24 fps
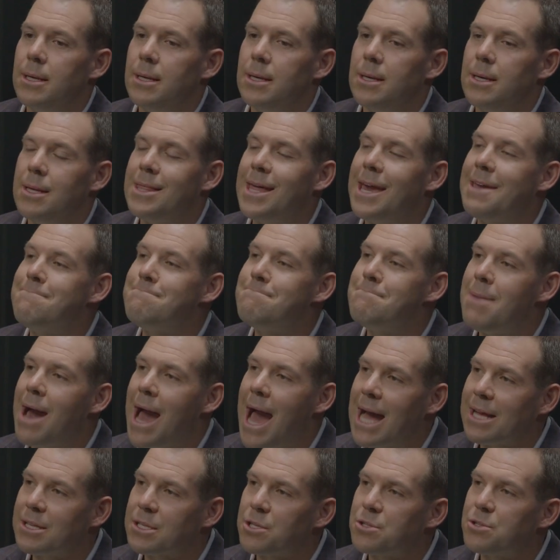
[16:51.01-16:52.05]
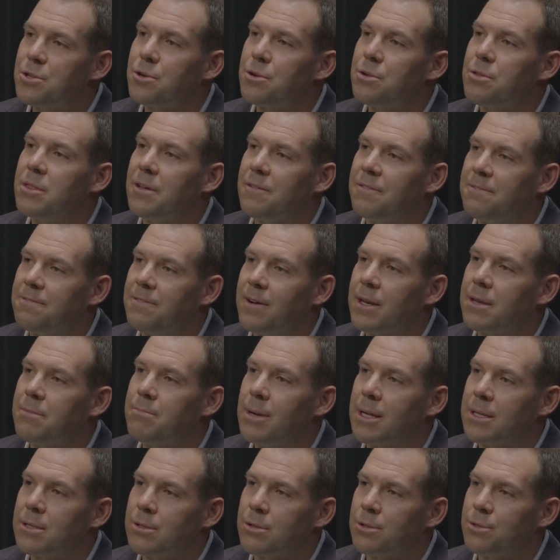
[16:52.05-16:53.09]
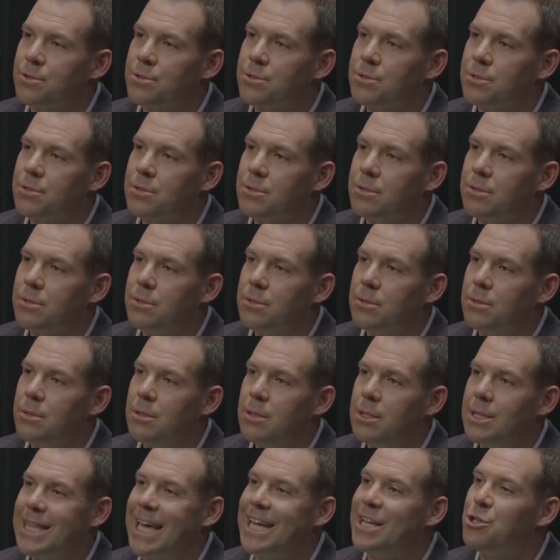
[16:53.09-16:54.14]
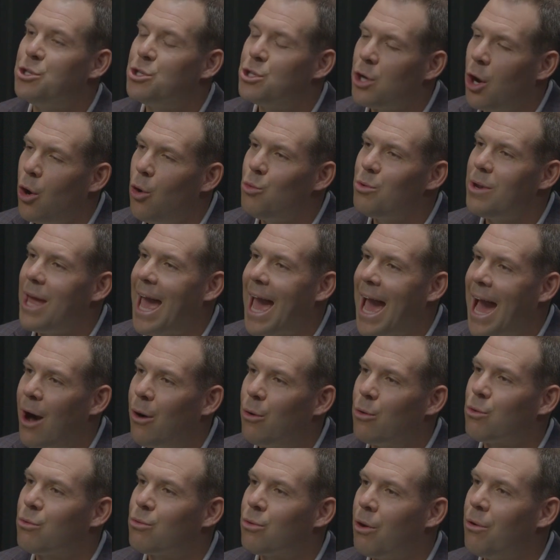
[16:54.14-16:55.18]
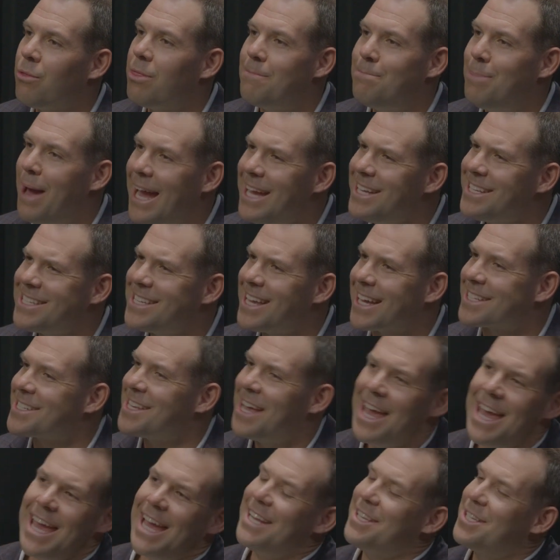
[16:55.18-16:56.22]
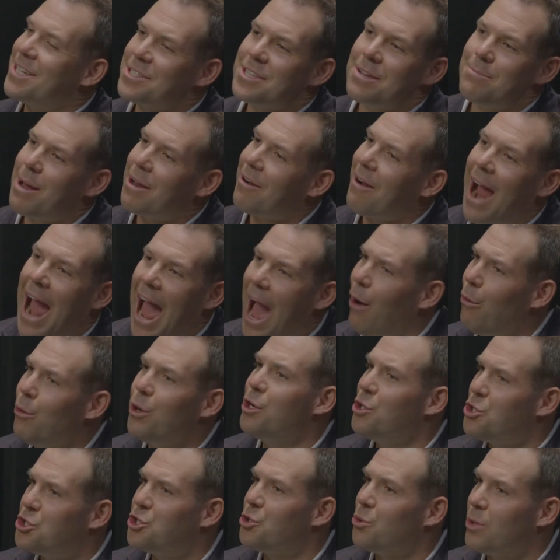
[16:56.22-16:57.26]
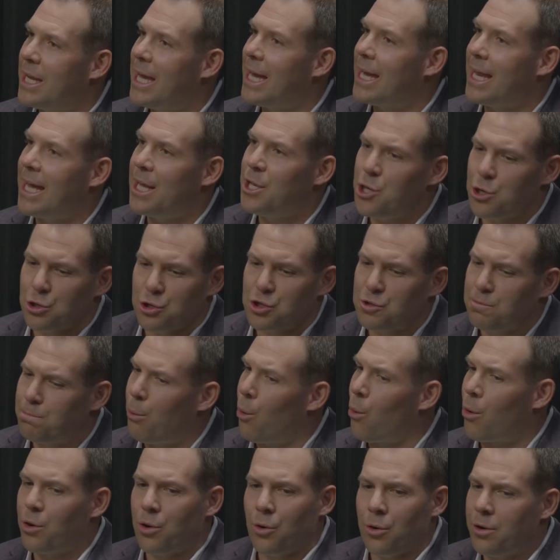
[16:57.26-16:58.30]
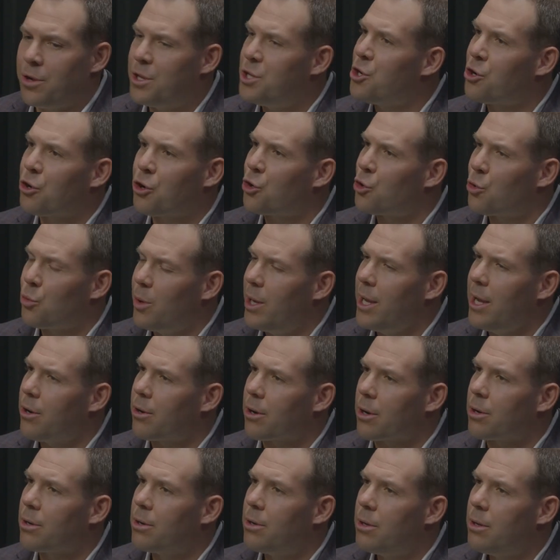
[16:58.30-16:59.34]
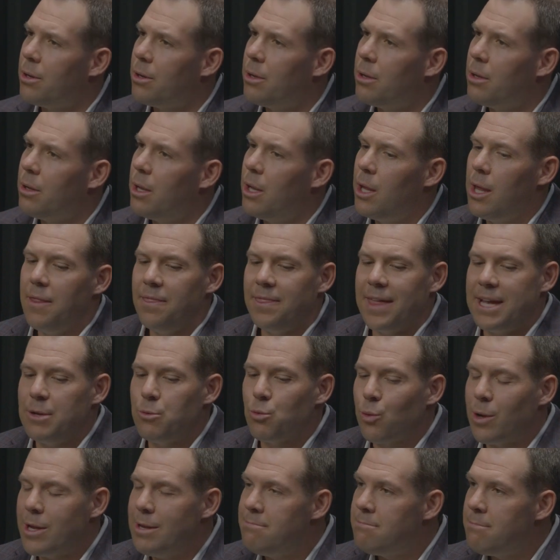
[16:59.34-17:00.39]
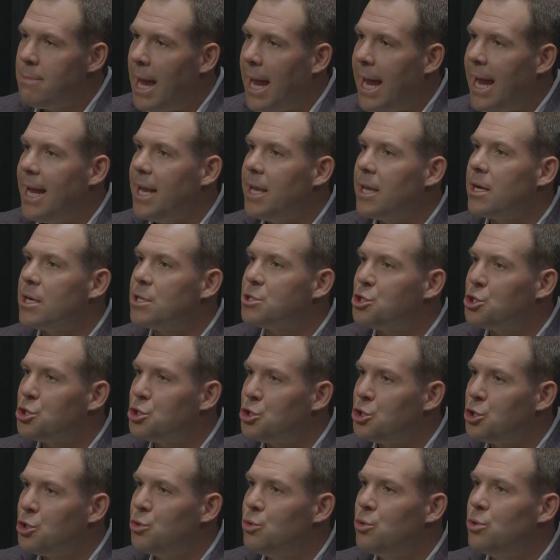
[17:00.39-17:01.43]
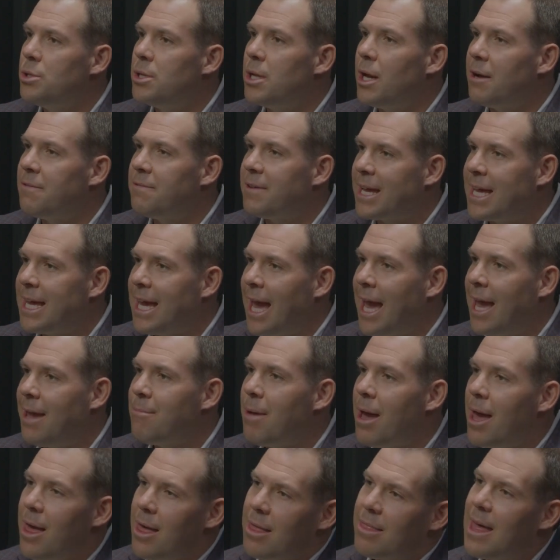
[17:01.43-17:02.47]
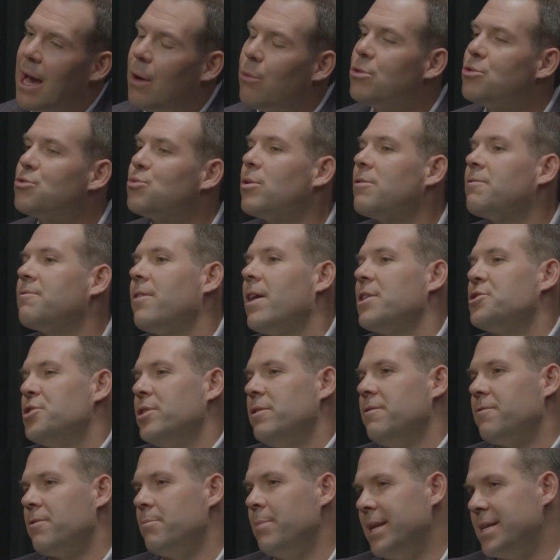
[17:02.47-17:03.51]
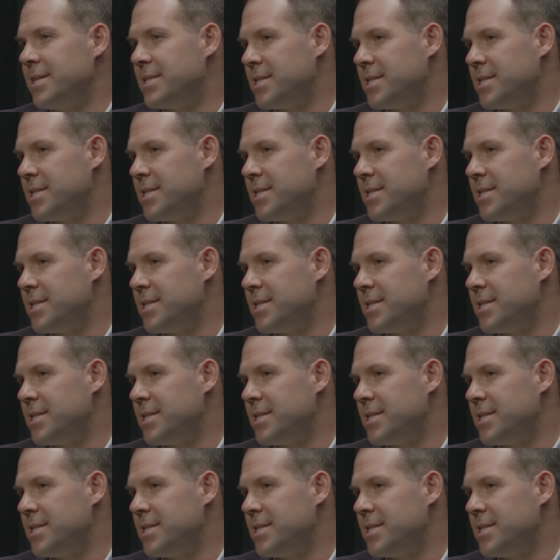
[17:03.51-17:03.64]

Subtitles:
they mastered the fundamentals. They don't outgrow the basics. It doesn't matter how good you get in your sport or in your career. They remain a student of a game. That was refreshing for me to